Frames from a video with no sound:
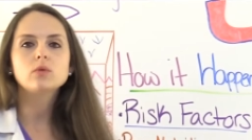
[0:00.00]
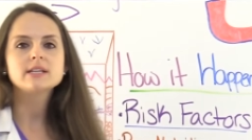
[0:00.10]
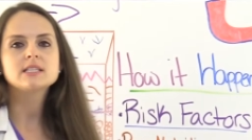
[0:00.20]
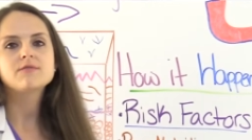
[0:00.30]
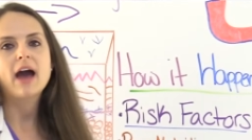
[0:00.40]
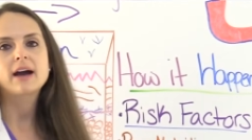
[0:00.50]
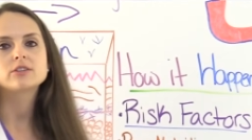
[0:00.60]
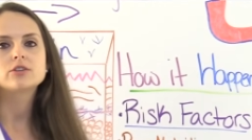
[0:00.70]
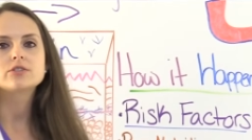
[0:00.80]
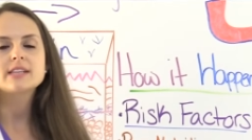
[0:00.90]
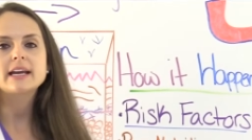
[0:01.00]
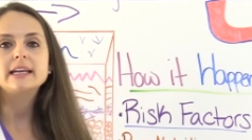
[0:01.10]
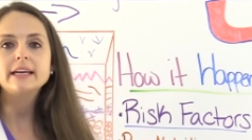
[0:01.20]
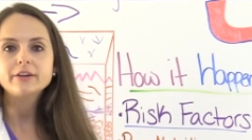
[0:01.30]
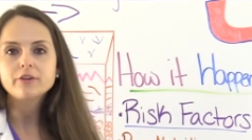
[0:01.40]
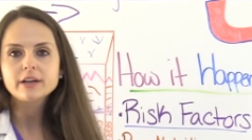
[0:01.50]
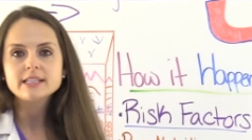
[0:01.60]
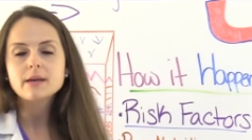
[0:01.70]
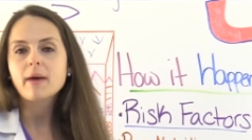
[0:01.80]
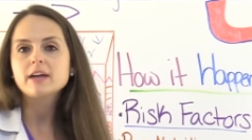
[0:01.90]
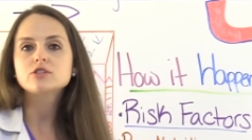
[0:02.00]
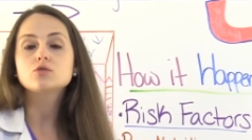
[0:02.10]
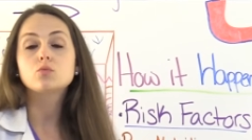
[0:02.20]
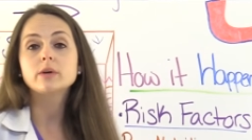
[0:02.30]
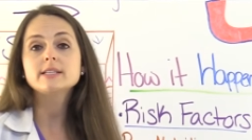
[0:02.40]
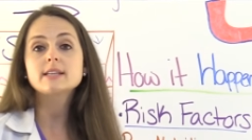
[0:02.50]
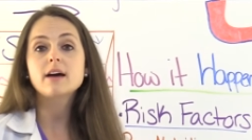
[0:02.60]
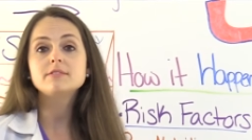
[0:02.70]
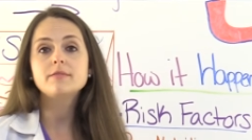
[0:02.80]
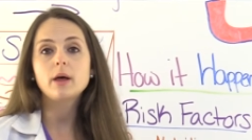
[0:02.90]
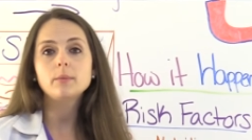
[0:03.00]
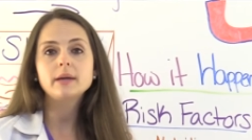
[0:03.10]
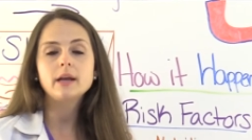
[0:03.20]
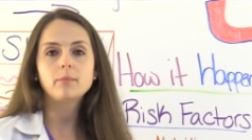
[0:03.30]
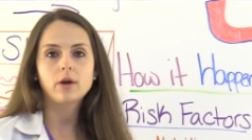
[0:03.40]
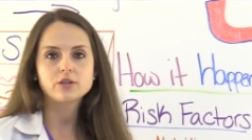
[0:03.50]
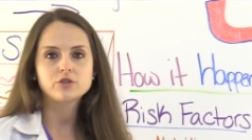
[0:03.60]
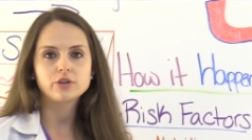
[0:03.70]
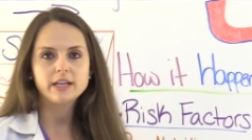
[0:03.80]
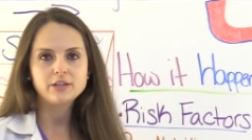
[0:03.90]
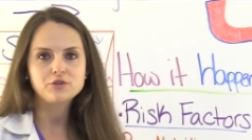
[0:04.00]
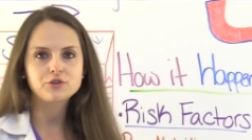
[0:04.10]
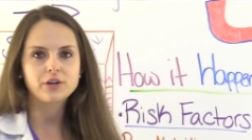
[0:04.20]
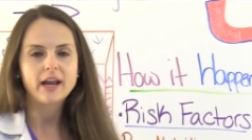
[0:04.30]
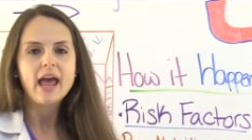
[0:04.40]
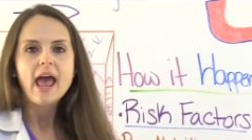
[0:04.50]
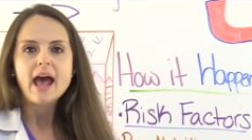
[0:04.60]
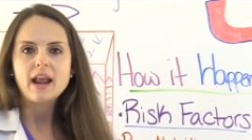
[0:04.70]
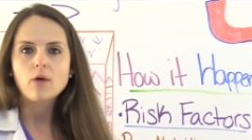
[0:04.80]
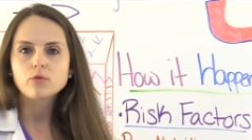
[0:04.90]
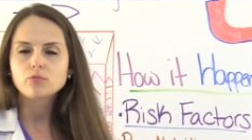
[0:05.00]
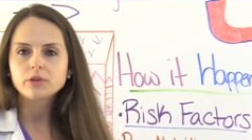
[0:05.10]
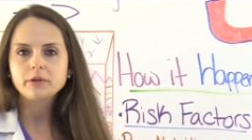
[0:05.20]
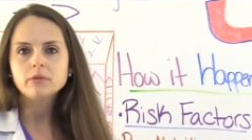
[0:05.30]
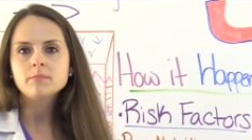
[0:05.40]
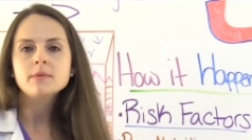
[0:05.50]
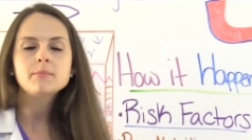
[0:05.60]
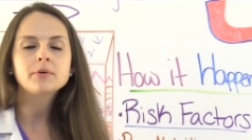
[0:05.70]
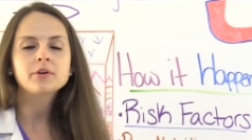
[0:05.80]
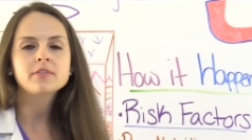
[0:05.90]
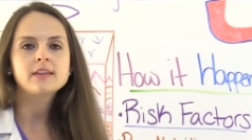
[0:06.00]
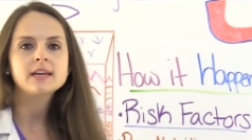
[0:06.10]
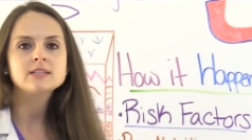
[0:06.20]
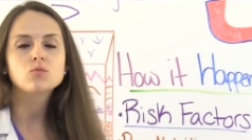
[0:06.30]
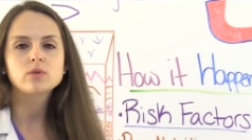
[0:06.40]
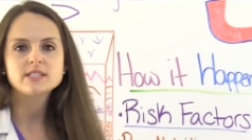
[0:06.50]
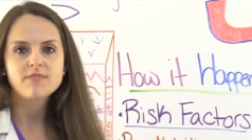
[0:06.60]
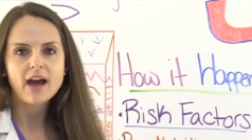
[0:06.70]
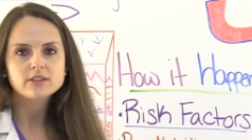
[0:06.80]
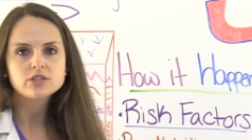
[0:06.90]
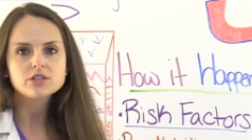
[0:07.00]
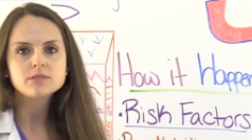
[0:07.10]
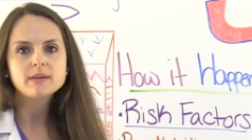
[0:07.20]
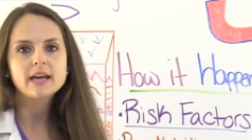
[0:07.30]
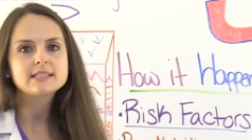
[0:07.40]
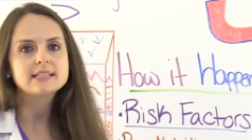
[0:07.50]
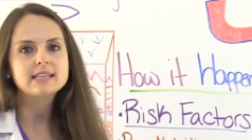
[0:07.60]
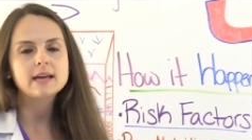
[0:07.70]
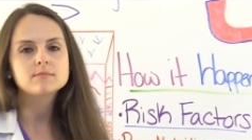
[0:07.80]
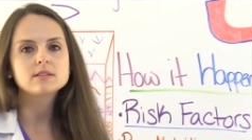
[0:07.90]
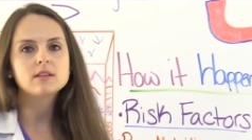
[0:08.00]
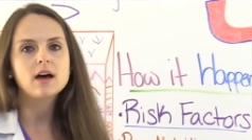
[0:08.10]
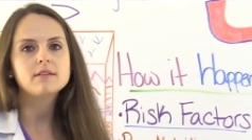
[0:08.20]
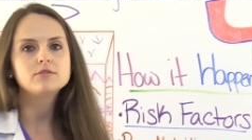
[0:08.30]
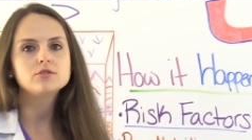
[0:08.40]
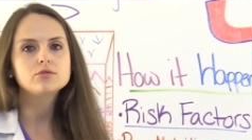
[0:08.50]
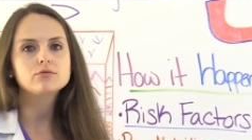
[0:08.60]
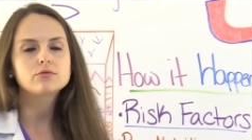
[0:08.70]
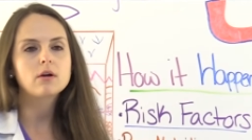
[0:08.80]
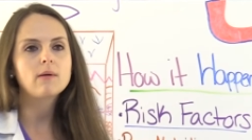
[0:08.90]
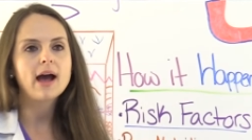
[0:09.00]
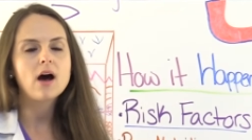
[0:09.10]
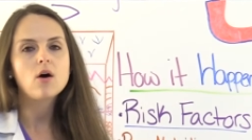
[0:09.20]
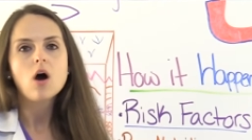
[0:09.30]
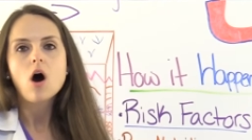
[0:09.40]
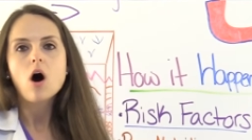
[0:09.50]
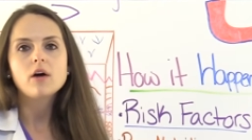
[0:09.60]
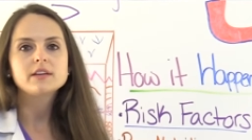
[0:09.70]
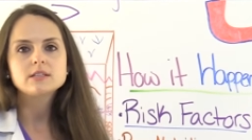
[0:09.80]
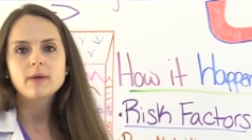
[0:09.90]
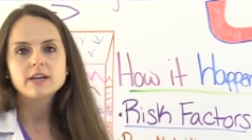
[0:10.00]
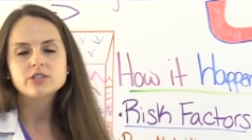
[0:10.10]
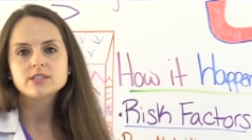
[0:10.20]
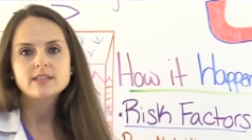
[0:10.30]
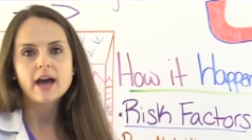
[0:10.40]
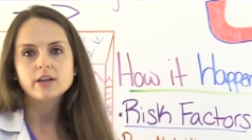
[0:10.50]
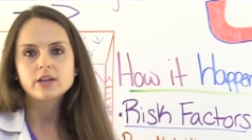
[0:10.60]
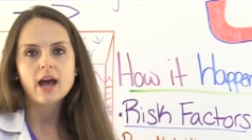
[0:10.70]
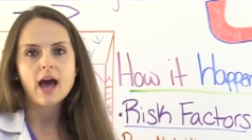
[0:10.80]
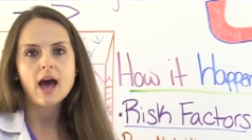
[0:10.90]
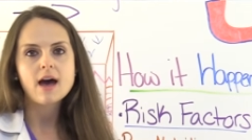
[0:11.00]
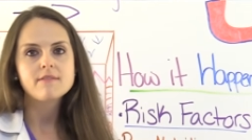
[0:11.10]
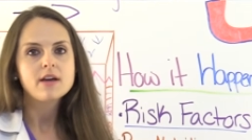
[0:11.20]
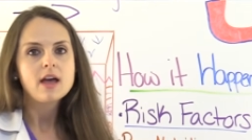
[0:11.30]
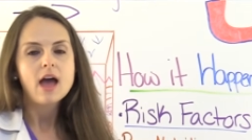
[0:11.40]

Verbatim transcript: risk factors that can increase a patient's risk of developing a pressure injury. And I would really remember these risk factors because exams love to throw out all these patients that could have